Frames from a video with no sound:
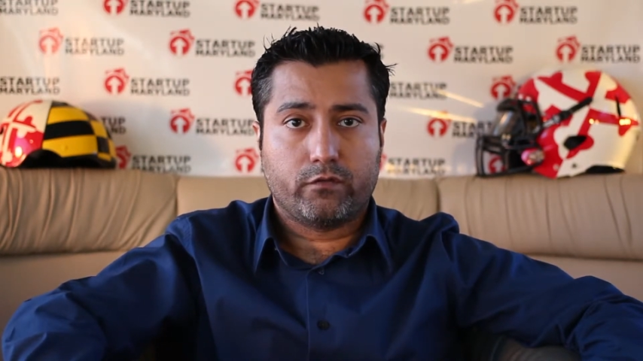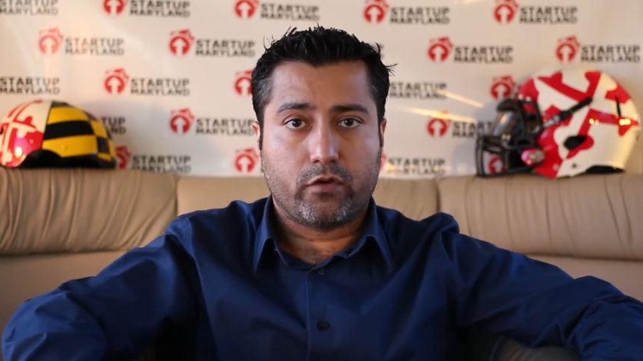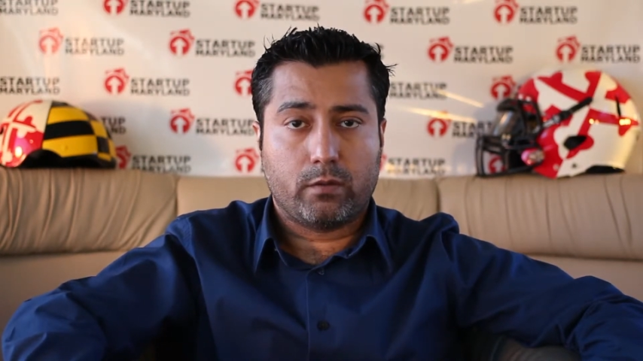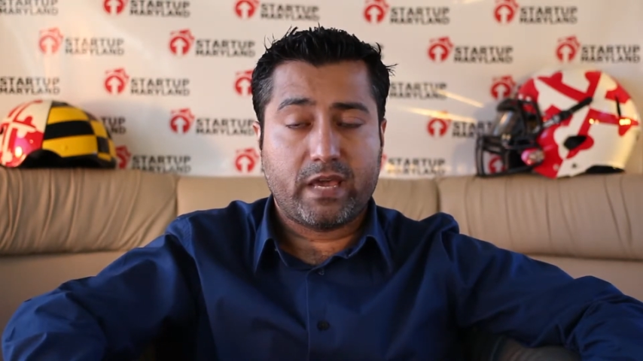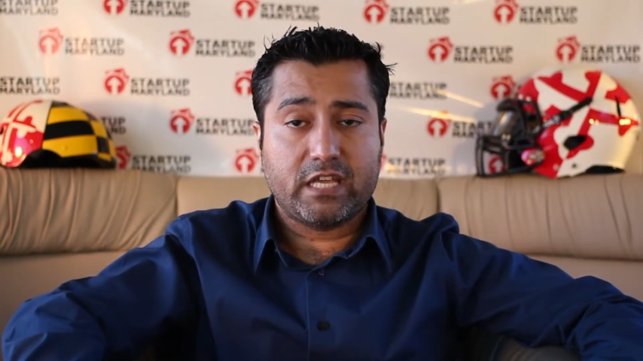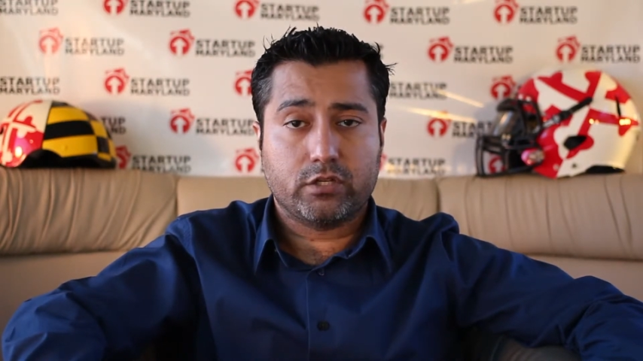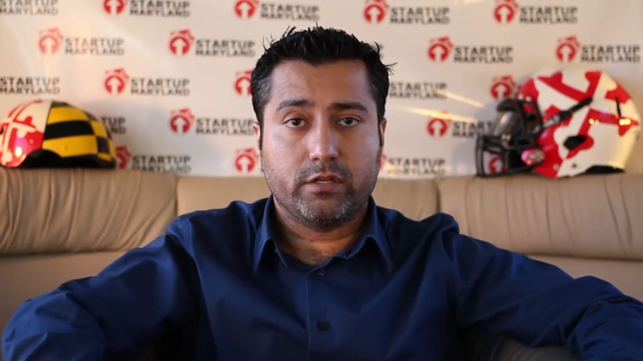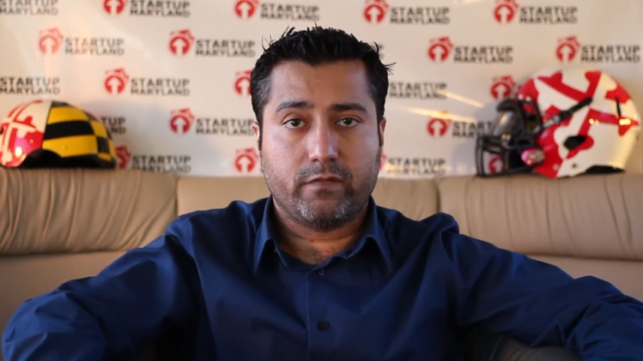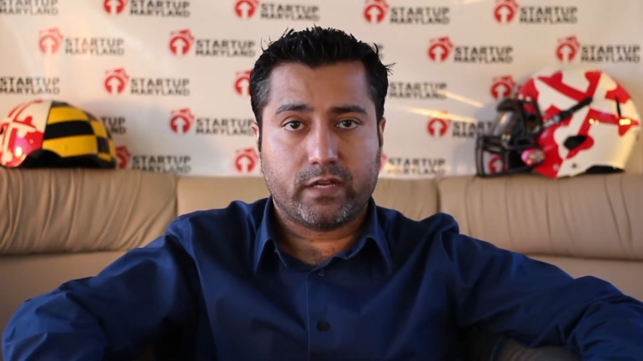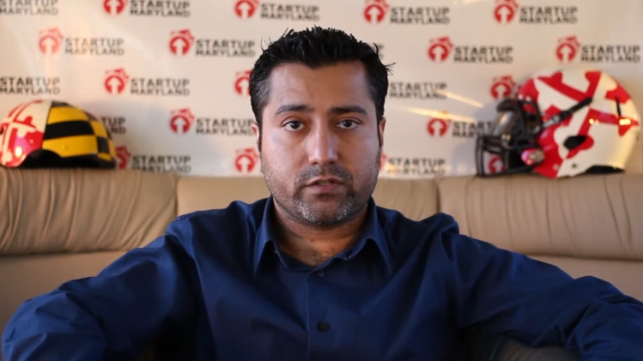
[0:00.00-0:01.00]
from angel
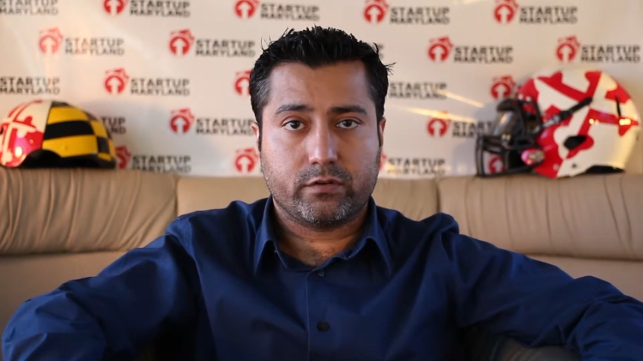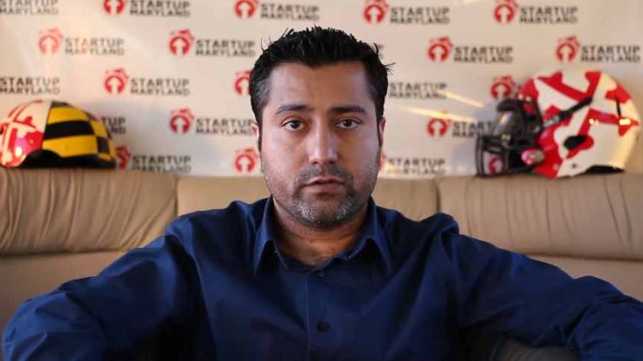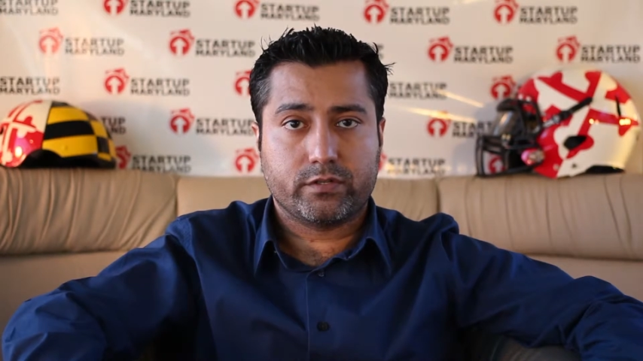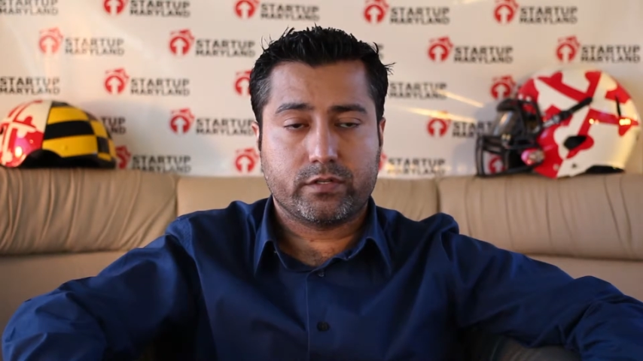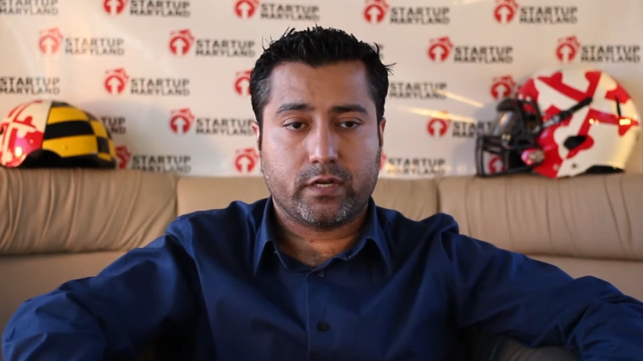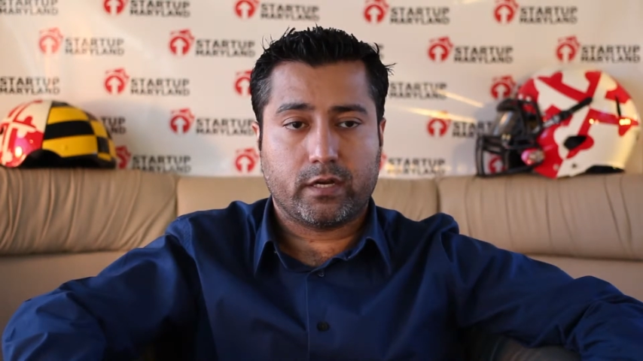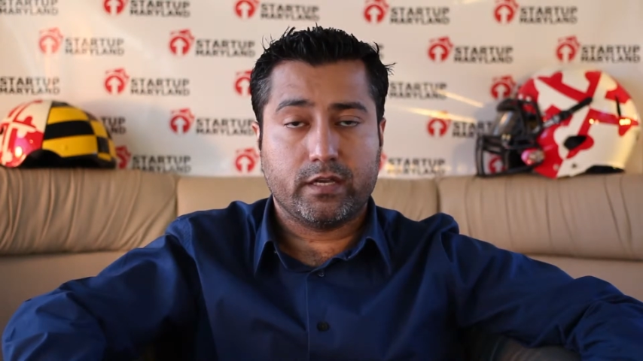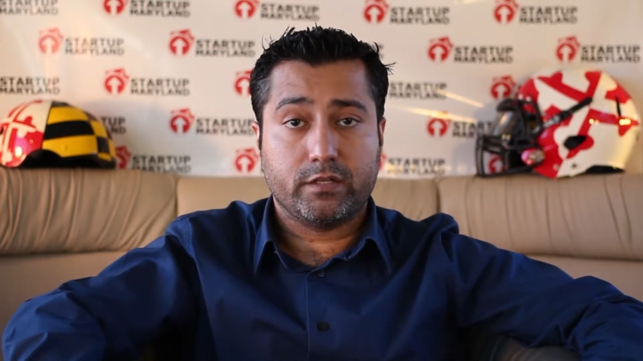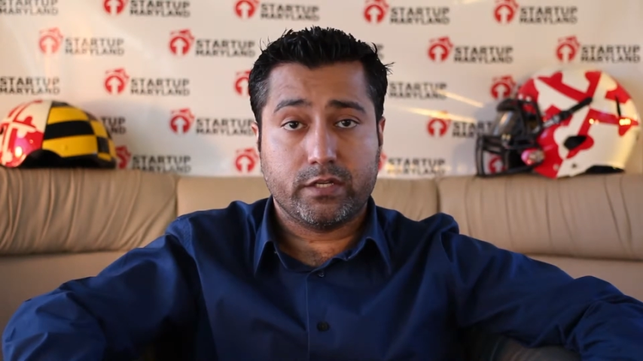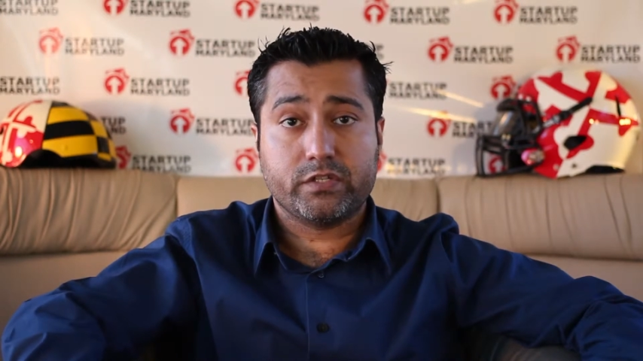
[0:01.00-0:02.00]
investors uh,
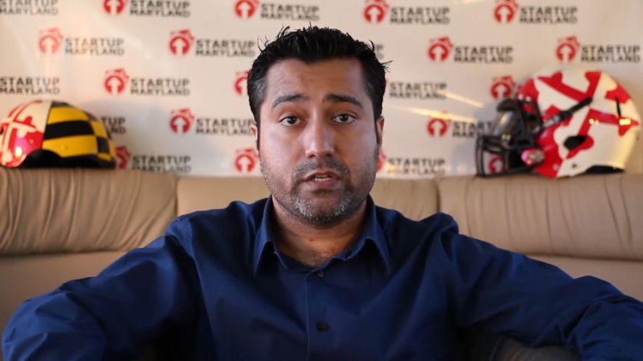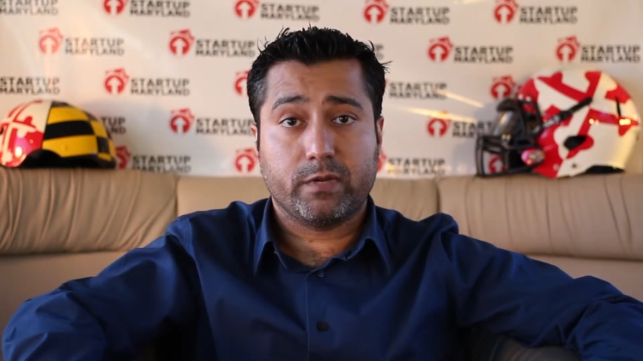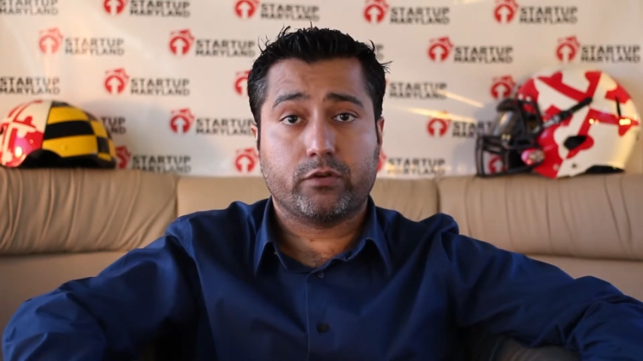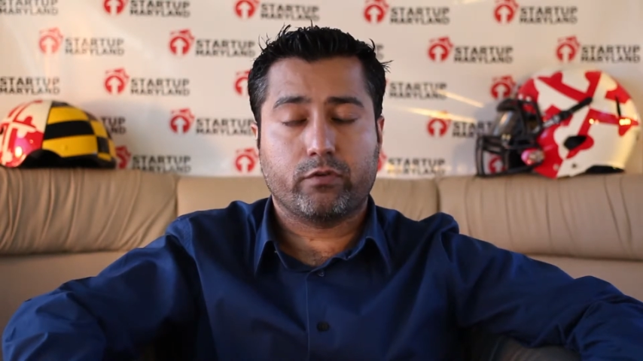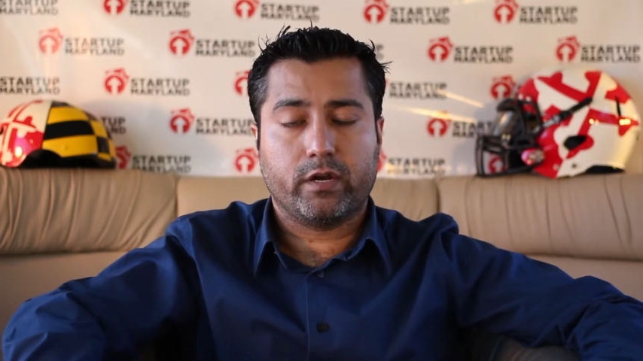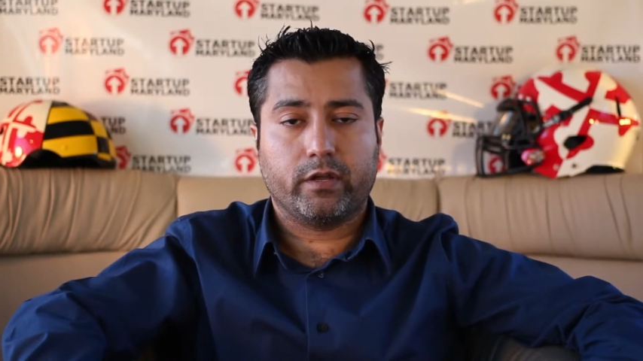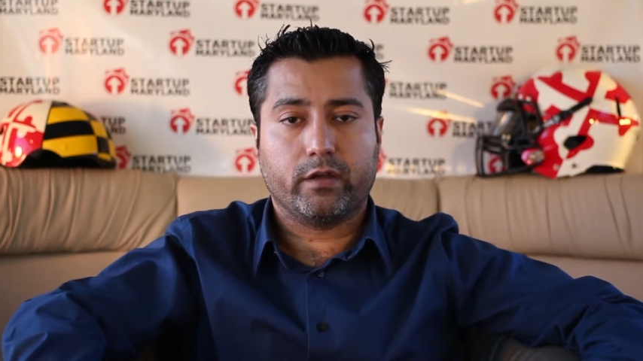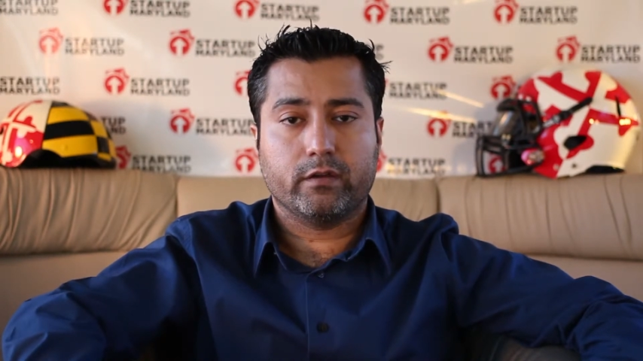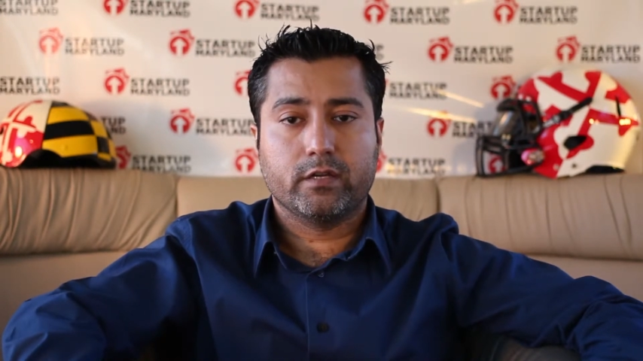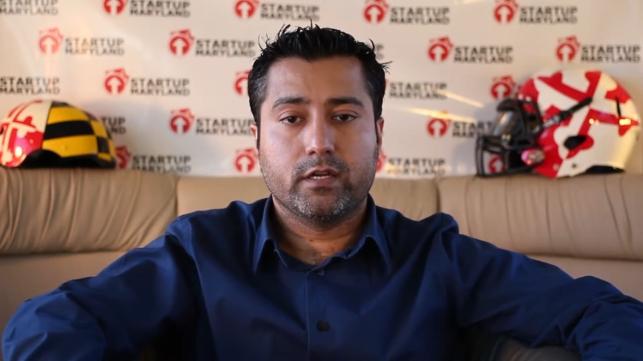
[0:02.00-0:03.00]
in the DC metro
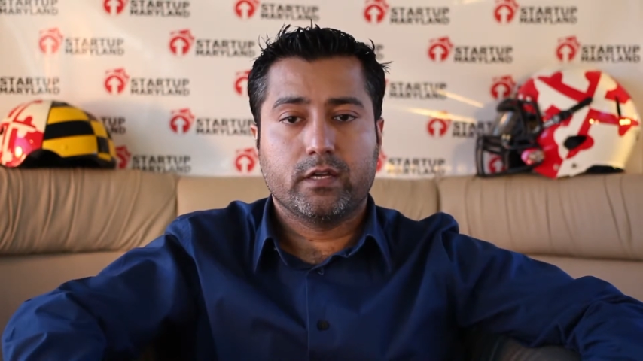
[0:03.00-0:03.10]
area.